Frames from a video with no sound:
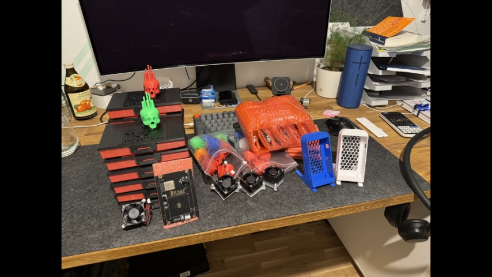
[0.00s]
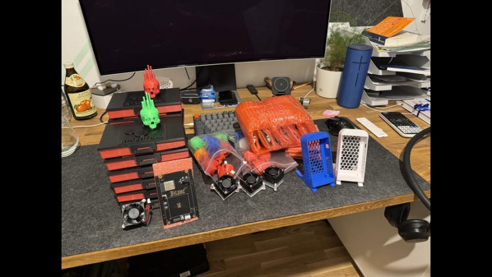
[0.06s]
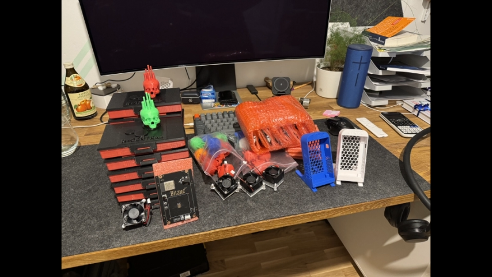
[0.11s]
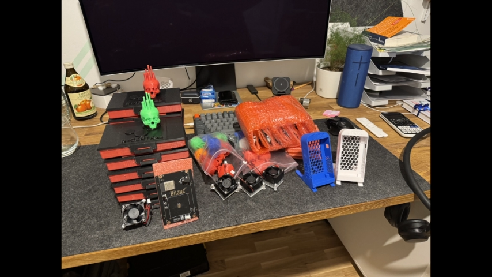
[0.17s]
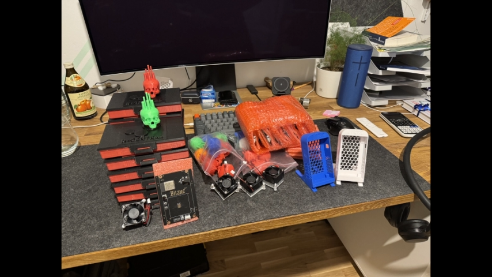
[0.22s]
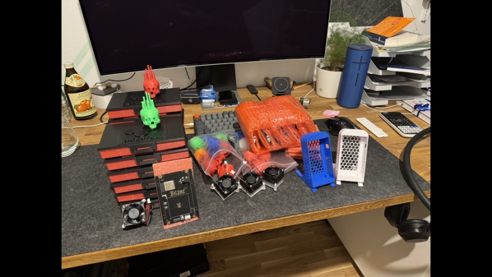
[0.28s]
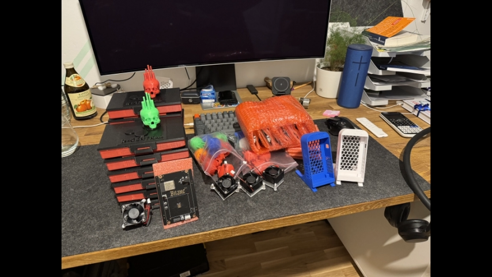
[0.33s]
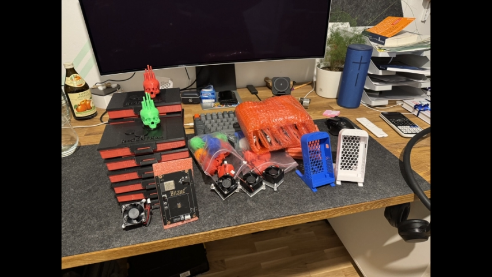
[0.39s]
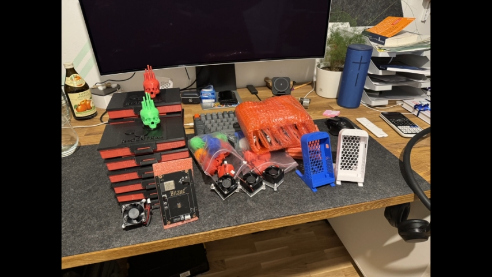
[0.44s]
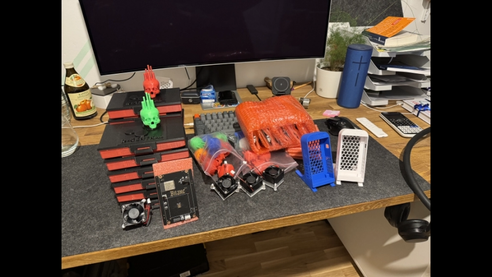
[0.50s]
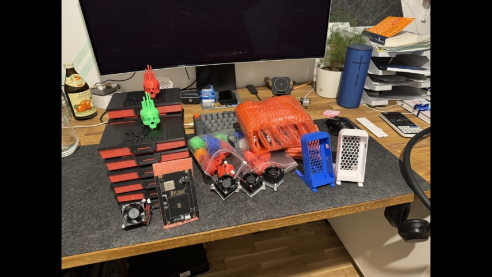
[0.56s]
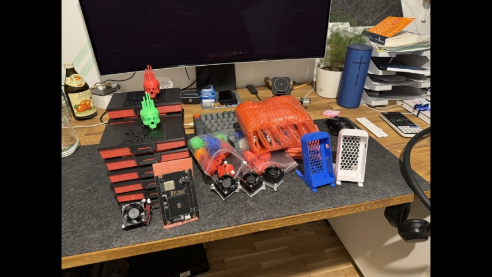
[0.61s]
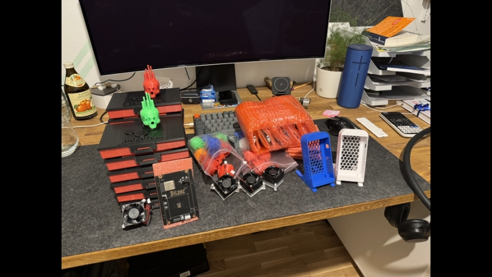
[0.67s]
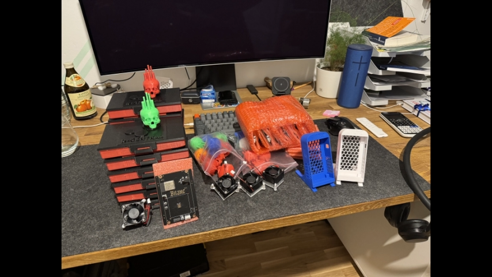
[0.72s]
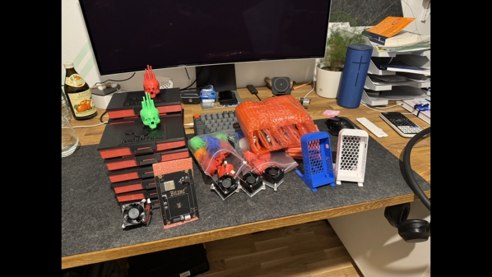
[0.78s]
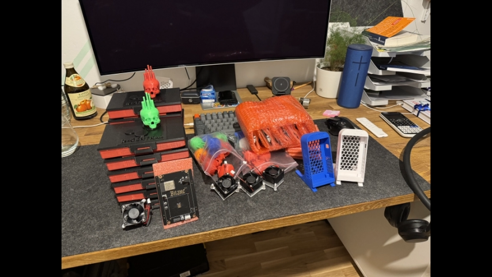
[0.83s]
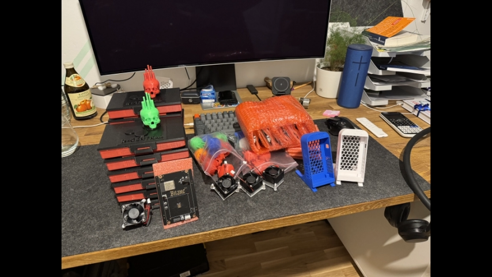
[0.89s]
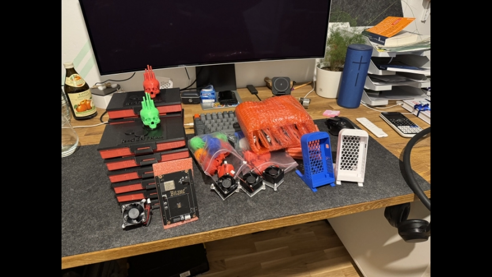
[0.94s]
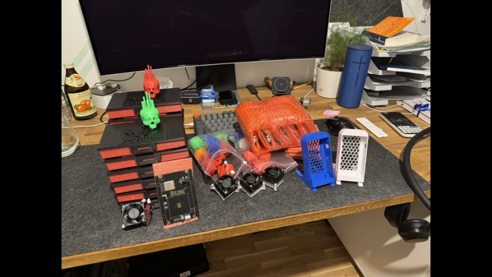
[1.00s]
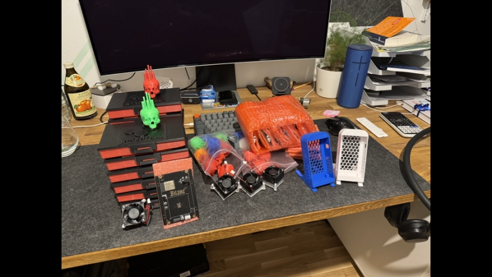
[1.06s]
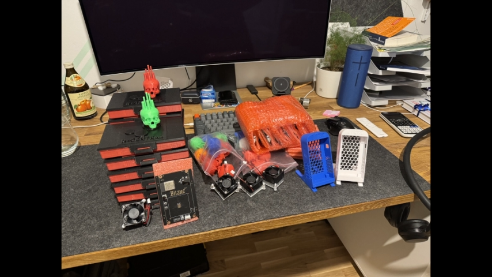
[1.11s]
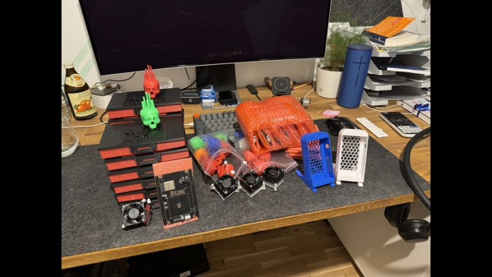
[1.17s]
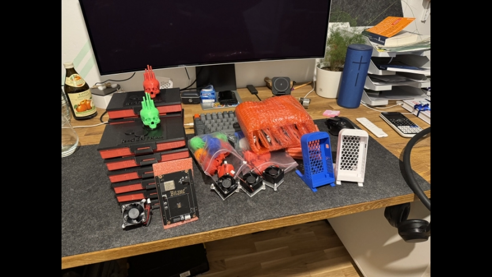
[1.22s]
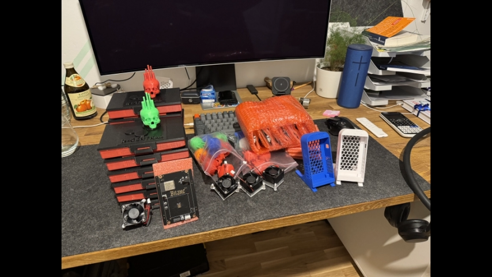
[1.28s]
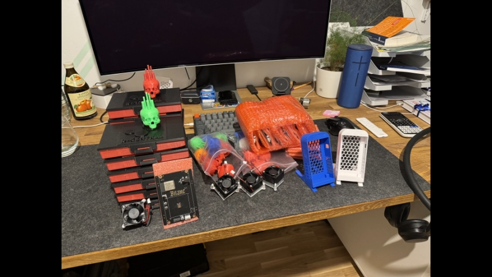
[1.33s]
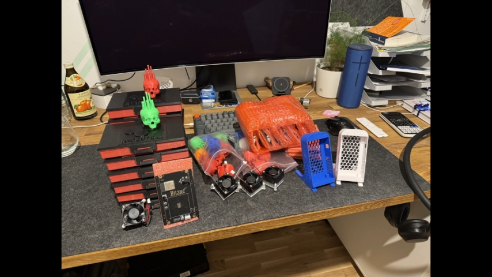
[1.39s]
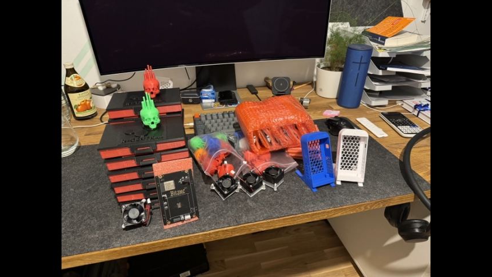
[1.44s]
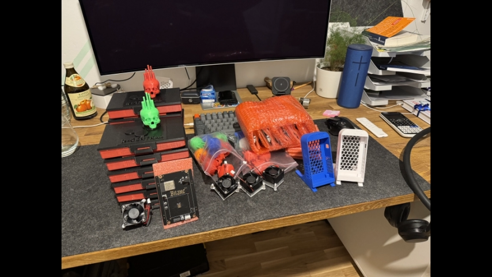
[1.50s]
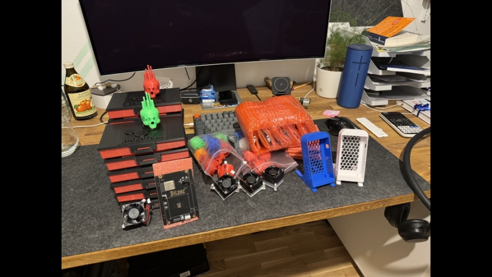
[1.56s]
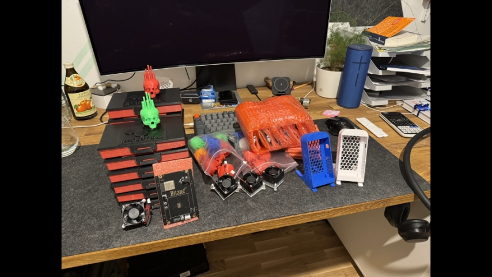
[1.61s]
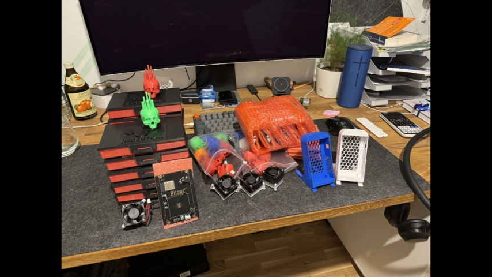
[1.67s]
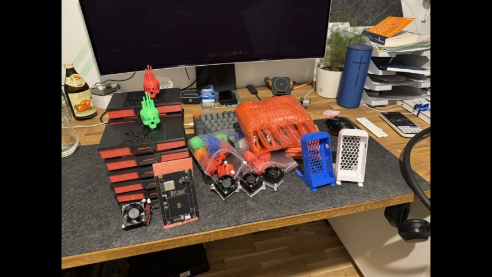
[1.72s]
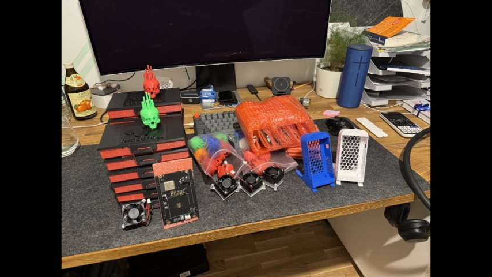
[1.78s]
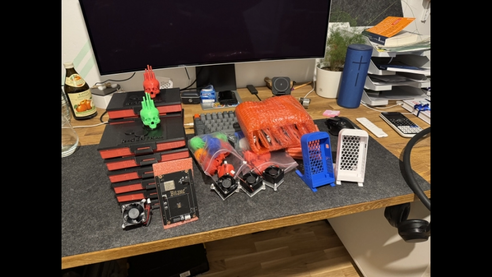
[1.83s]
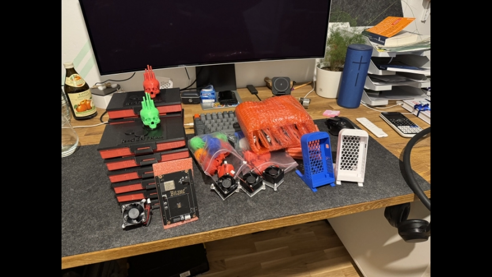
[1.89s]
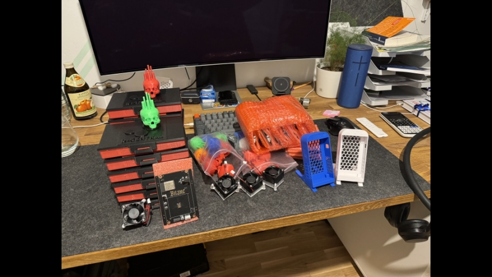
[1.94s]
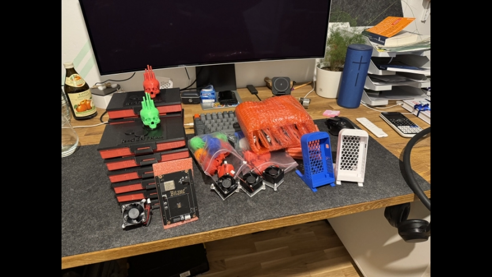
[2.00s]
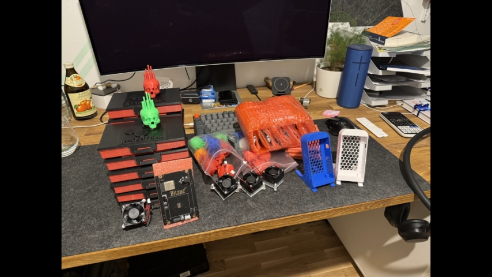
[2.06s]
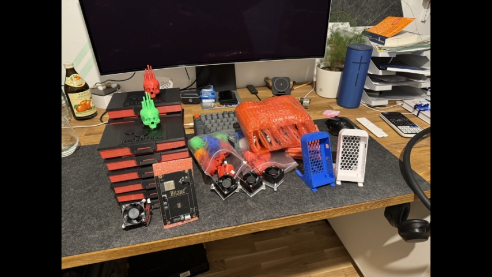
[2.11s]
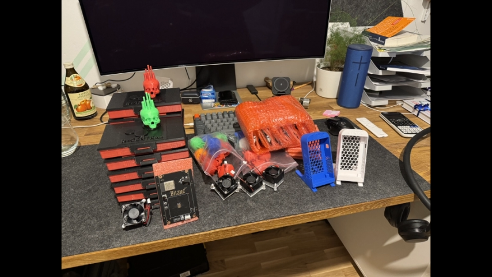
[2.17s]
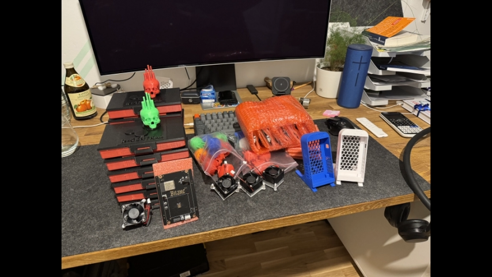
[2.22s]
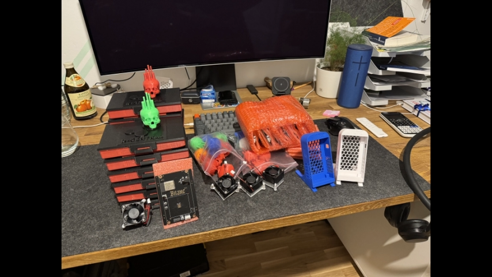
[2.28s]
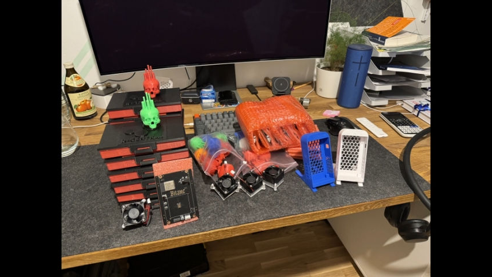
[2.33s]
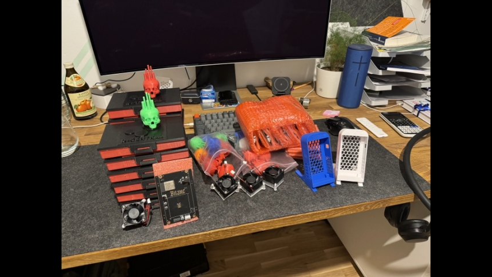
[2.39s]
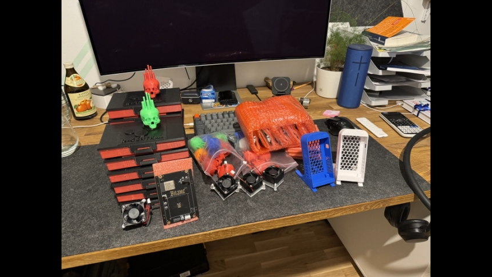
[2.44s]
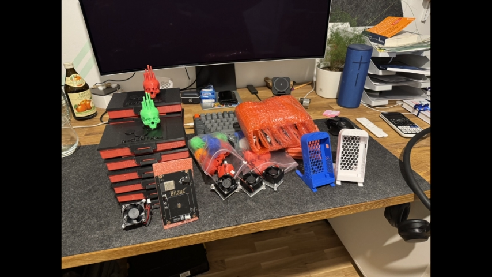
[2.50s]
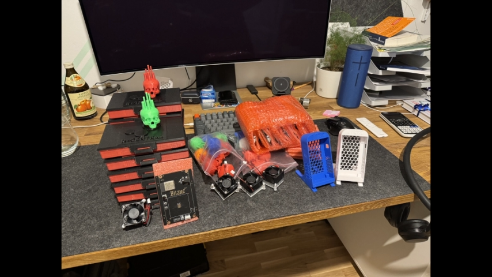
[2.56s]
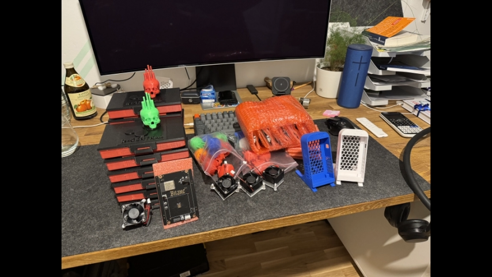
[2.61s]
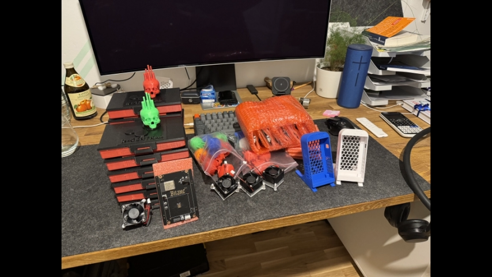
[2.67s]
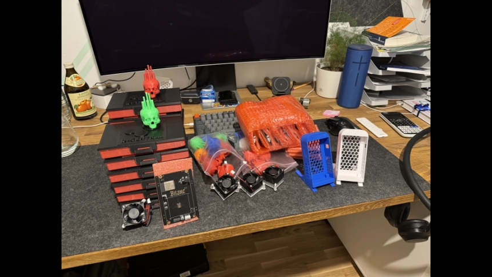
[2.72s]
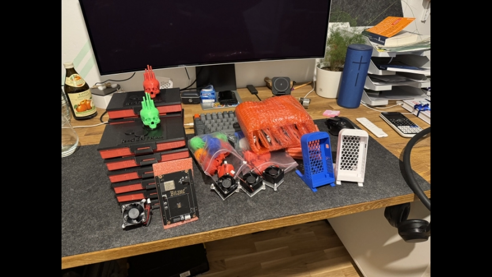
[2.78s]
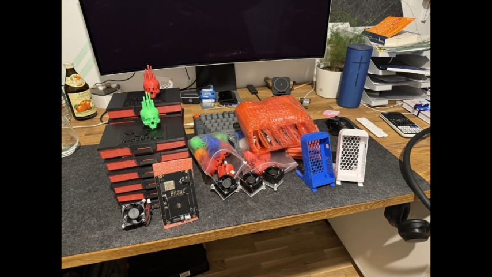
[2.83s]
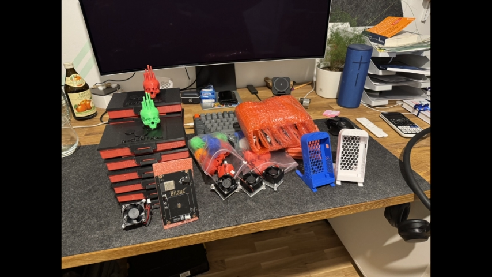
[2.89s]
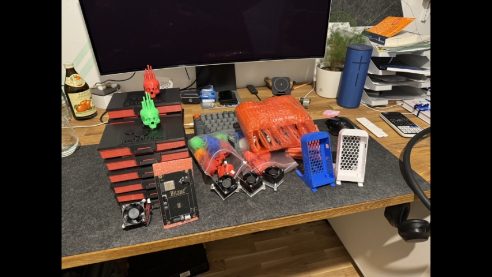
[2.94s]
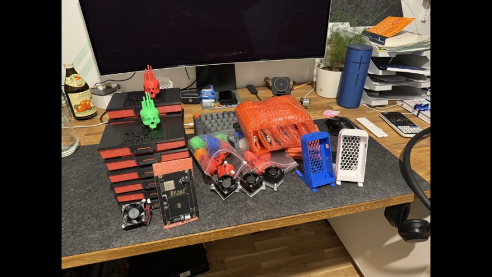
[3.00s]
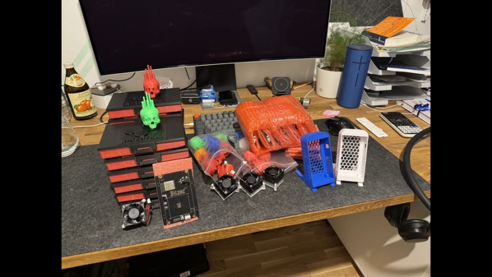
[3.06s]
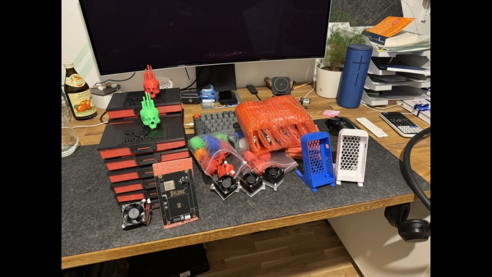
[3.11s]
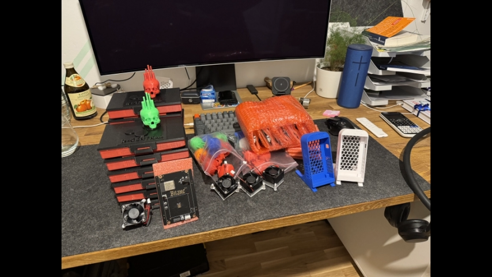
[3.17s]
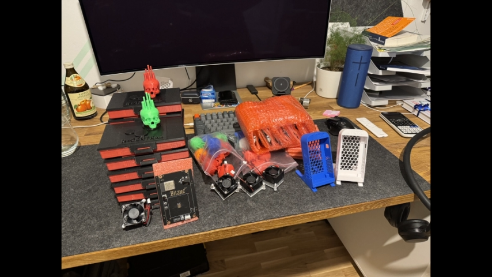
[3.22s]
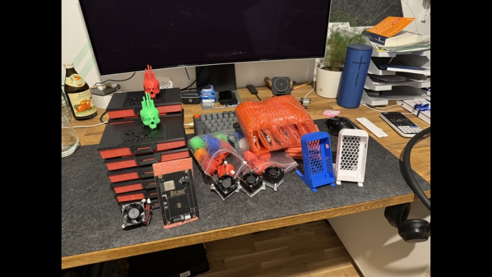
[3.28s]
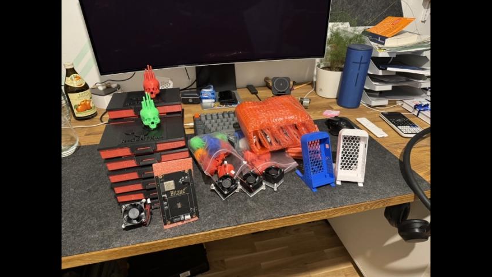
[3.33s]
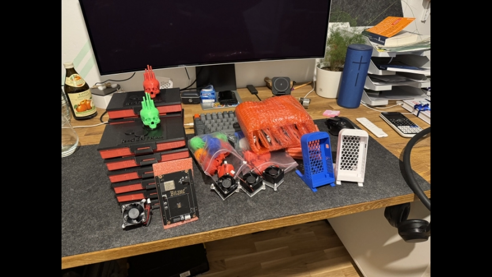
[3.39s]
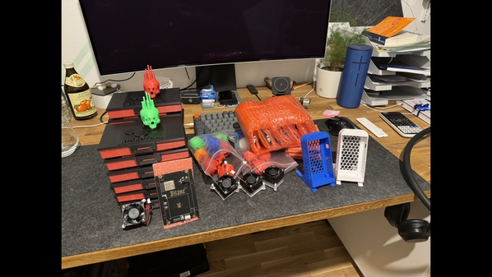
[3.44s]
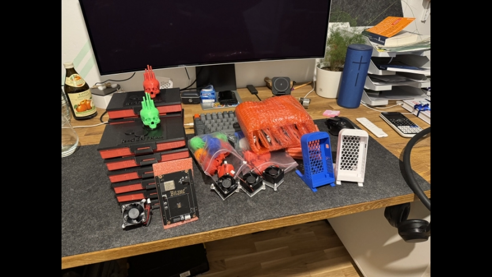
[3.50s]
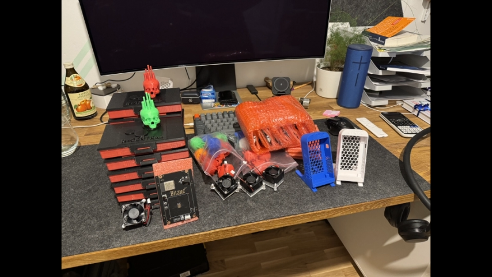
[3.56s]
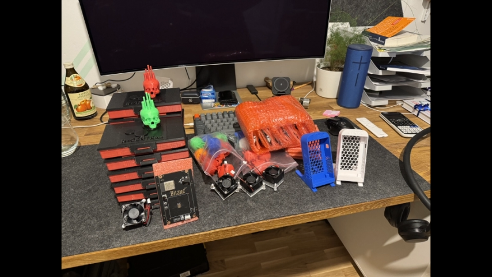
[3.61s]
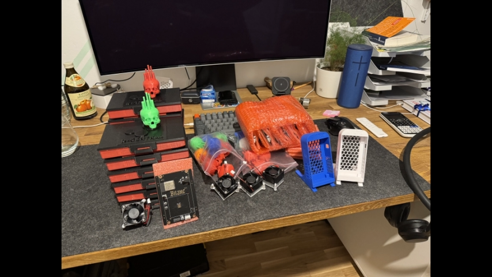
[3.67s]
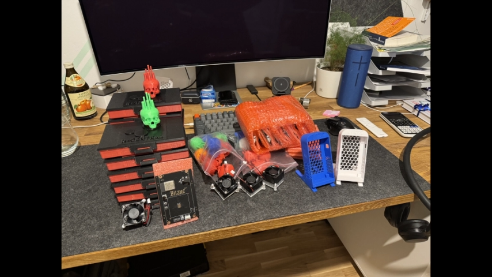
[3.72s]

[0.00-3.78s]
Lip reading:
(no speaker visible)